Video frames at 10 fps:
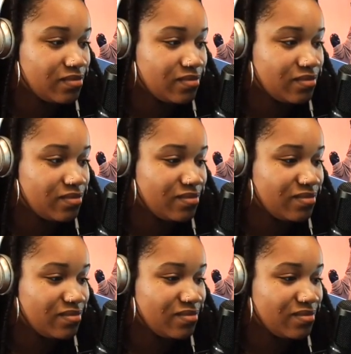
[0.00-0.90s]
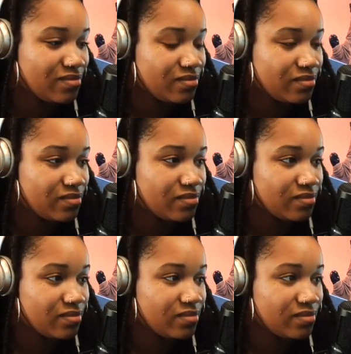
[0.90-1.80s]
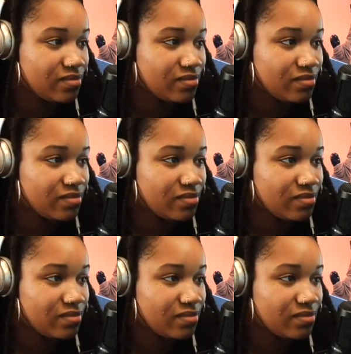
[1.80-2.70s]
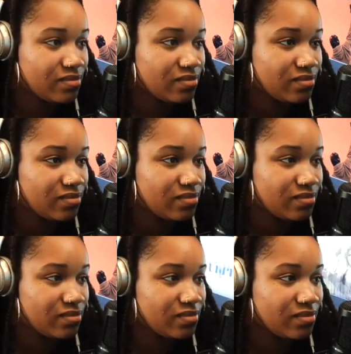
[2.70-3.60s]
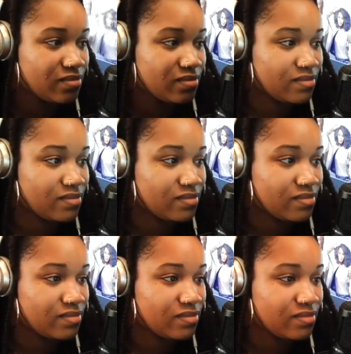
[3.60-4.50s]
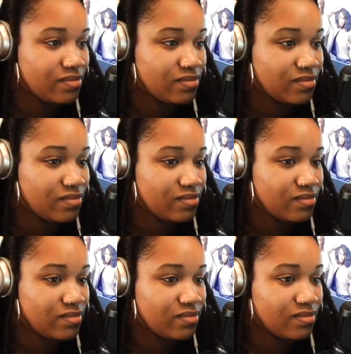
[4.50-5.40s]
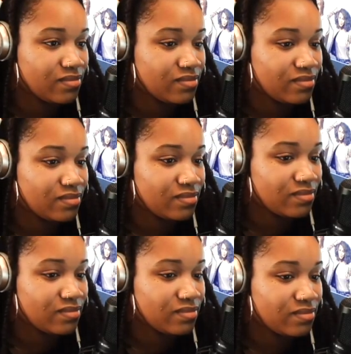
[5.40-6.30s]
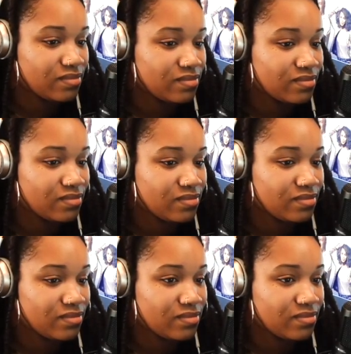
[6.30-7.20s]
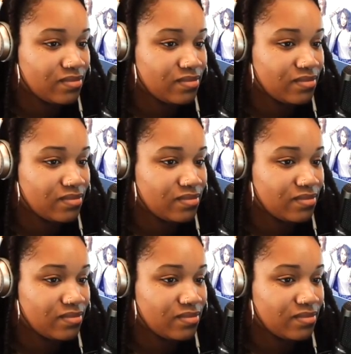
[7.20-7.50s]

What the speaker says: No words are spoken by the person on screen.